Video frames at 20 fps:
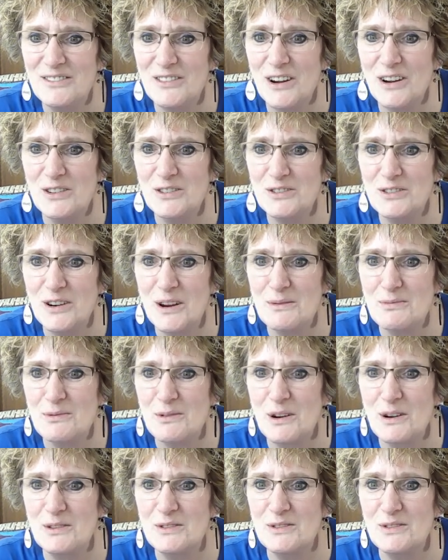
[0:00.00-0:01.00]
road trip,
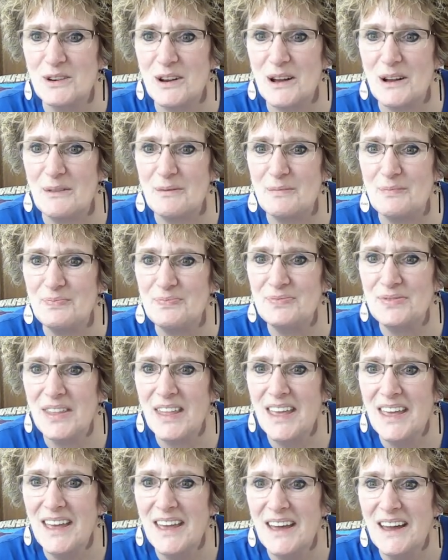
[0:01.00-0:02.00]
road trip.
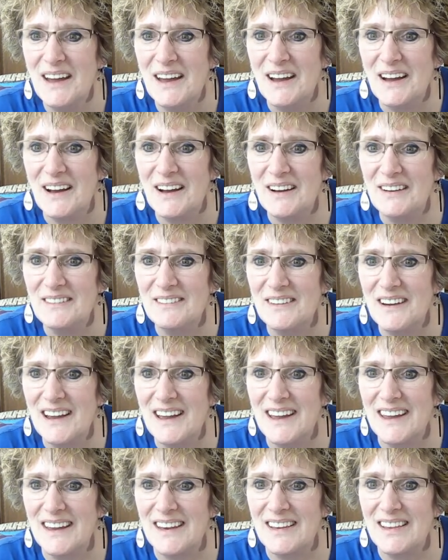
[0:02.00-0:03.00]
All
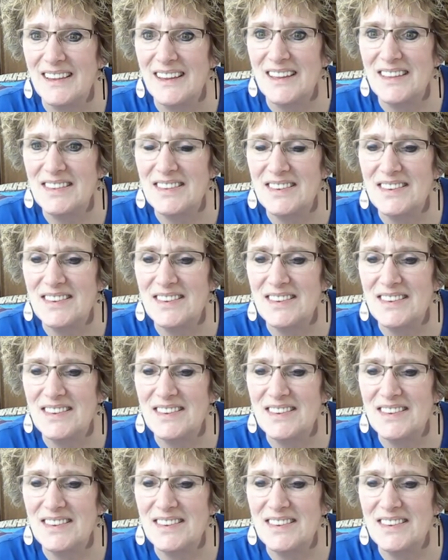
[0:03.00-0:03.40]
right, let's